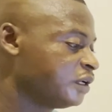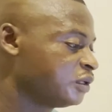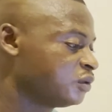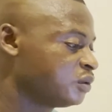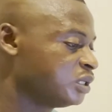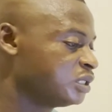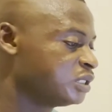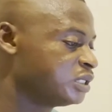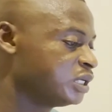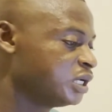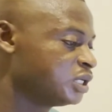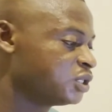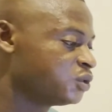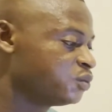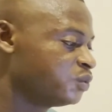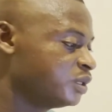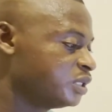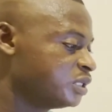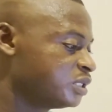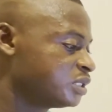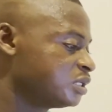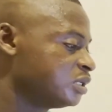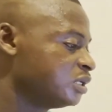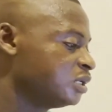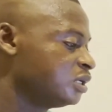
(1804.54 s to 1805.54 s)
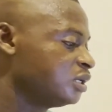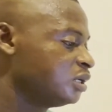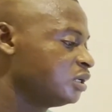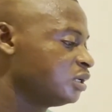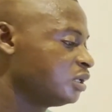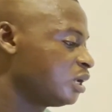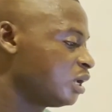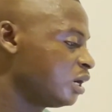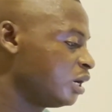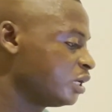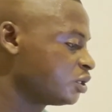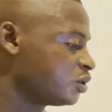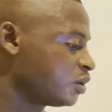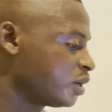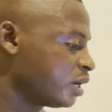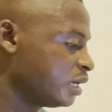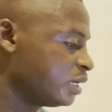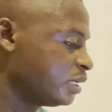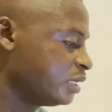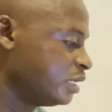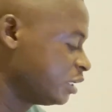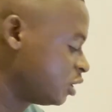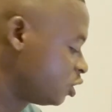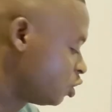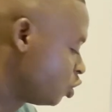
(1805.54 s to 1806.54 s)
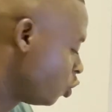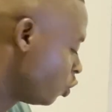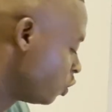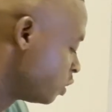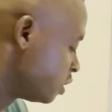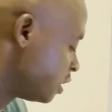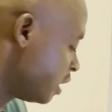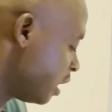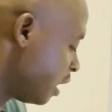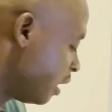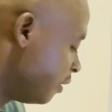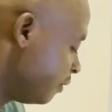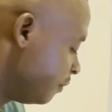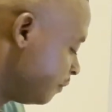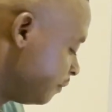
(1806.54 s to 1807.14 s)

28 weeks. Now let's look at dystocia.